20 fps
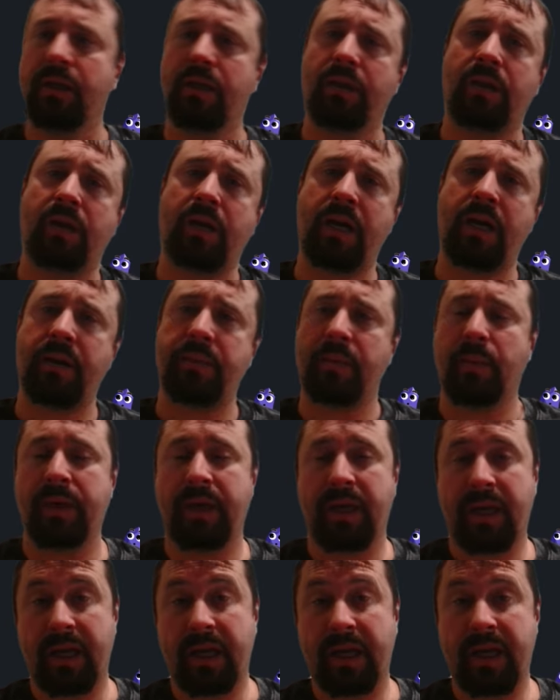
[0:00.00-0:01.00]
All right, we're
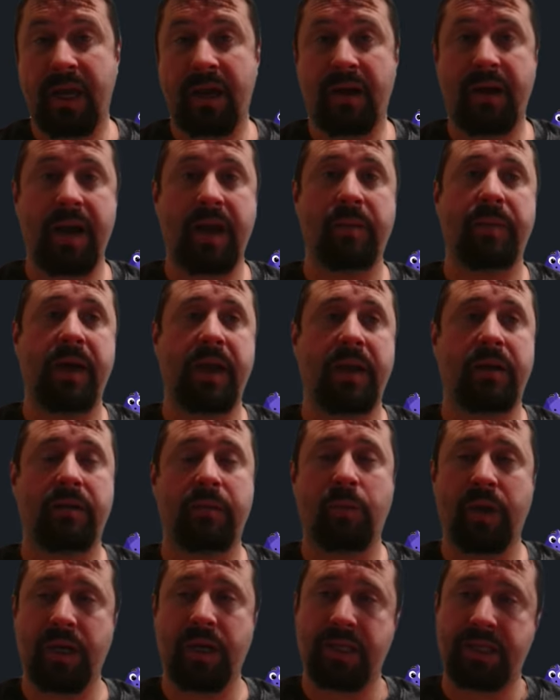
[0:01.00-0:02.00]
going to now add a banner,
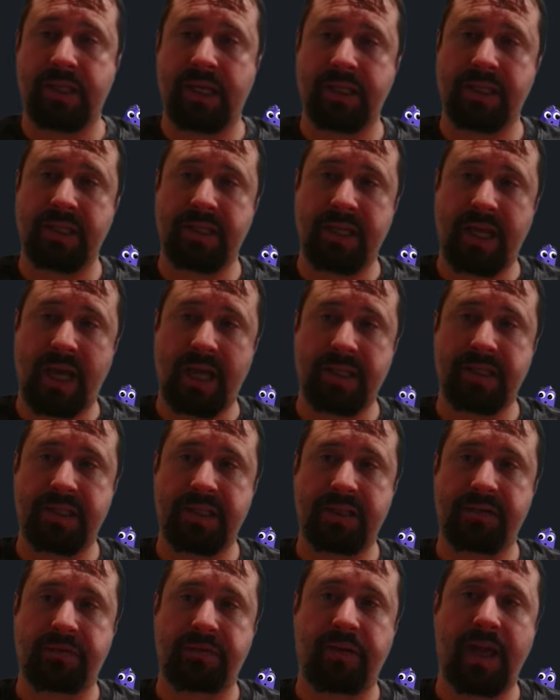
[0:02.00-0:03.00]
and what it does is it adds
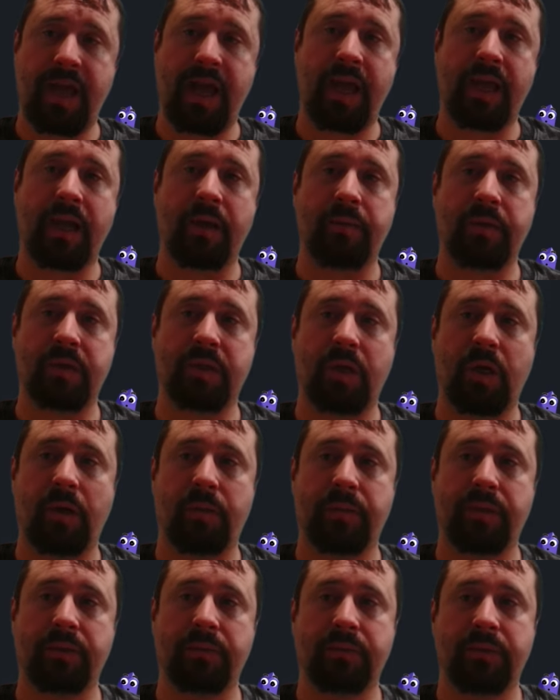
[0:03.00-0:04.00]
this flag up the
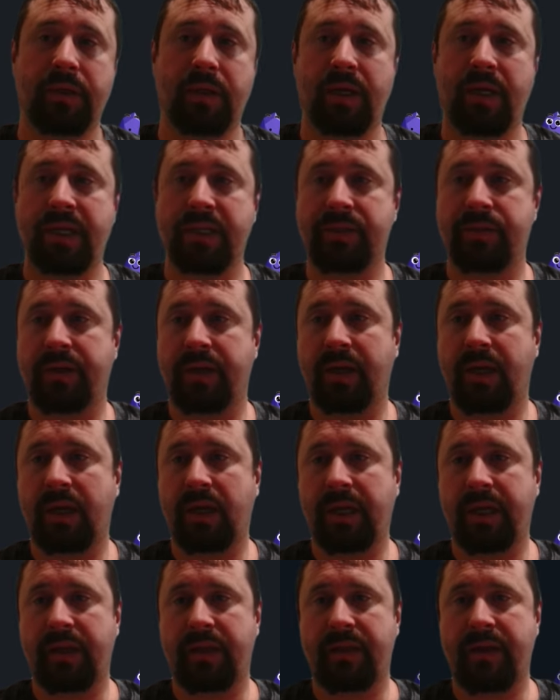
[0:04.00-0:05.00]
top. All right, so I can
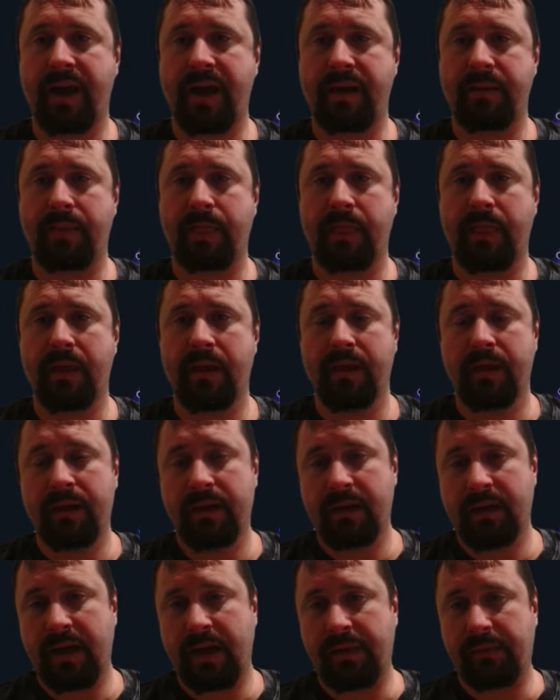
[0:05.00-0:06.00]
click that.
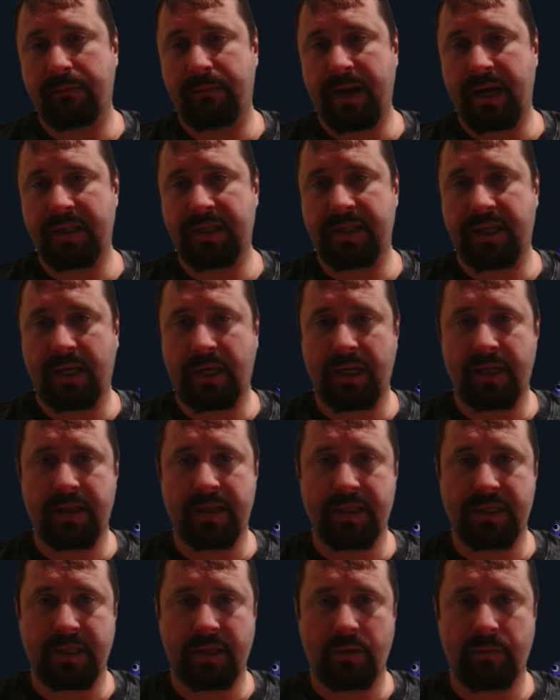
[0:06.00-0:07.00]
And basically
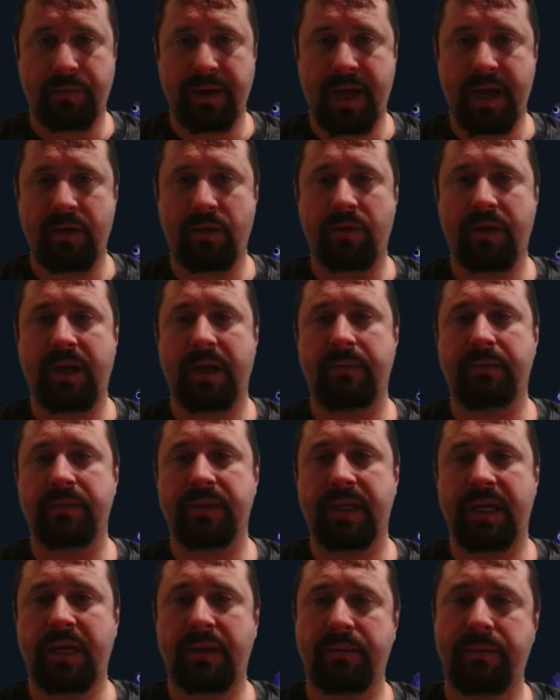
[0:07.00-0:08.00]
this little panel
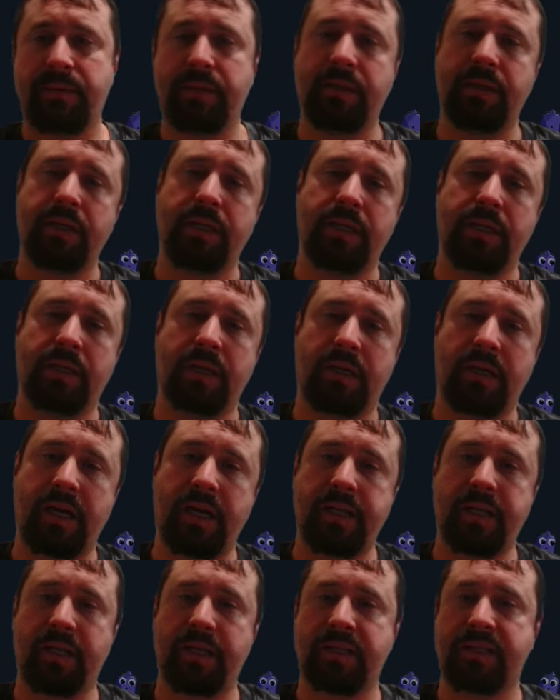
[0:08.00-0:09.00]
comes up, all
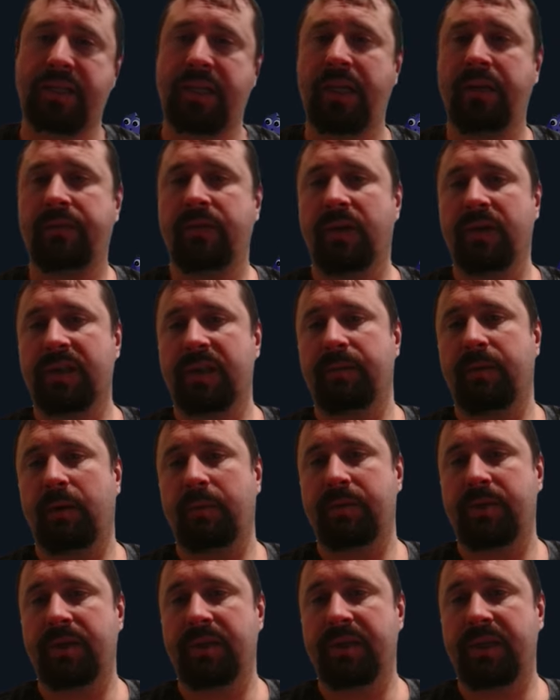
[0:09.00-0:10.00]
right, and you can see you've got some
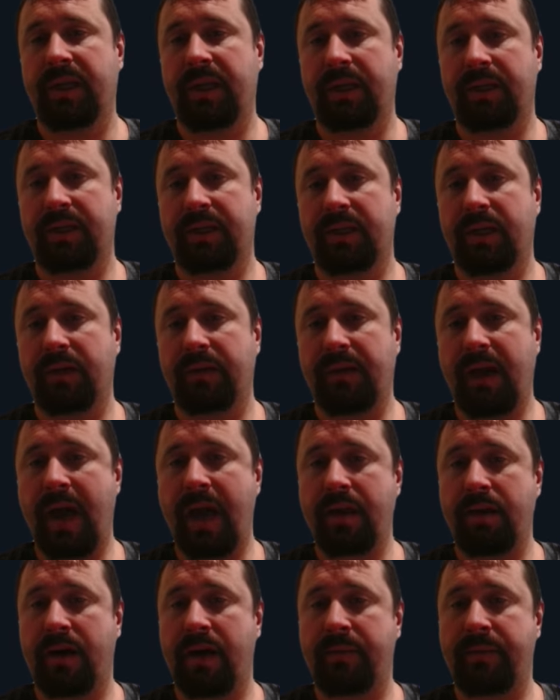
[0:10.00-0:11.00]
options here. So
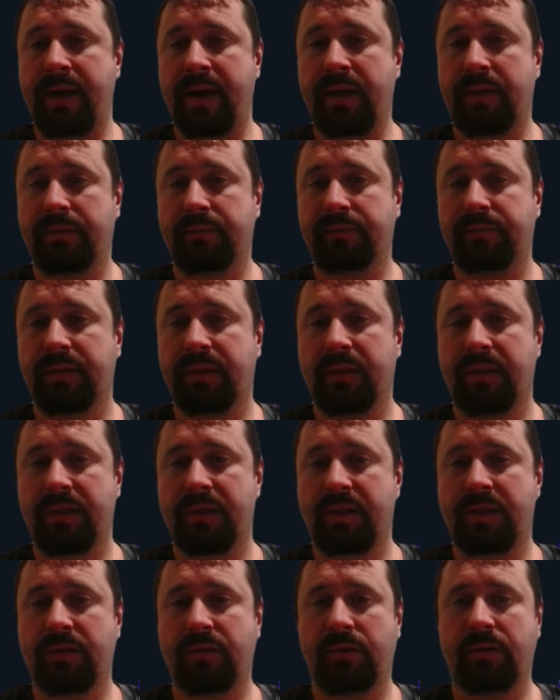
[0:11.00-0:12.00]
AI banner,
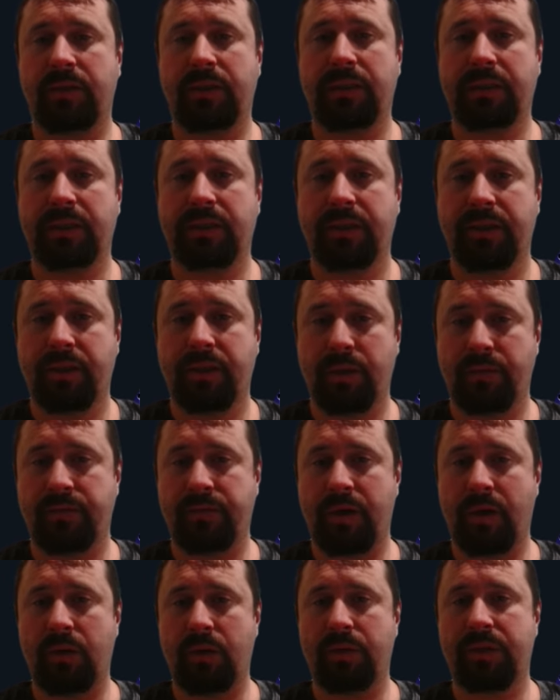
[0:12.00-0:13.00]
store, your
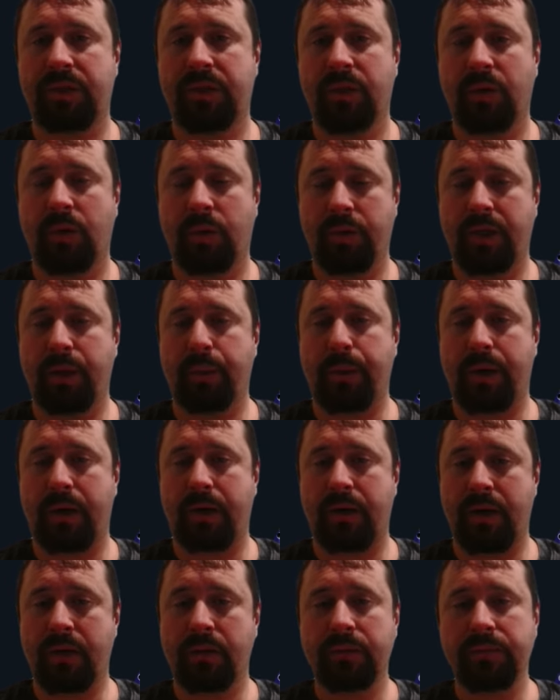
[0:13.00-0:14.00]
vault, or
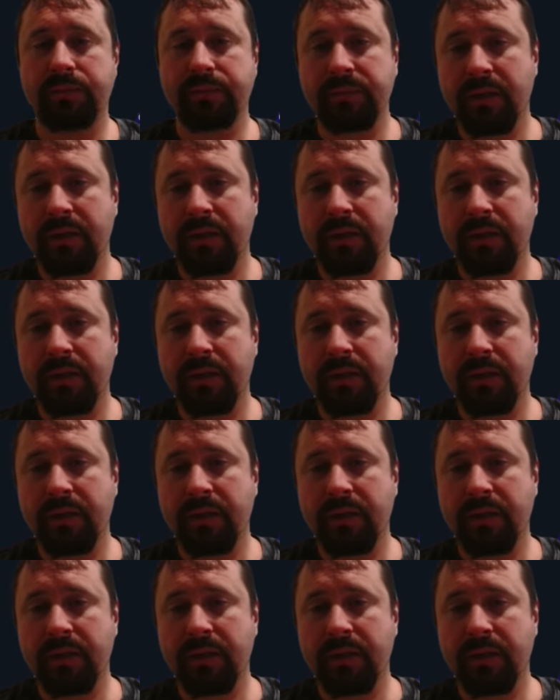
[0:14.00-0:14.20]
URL.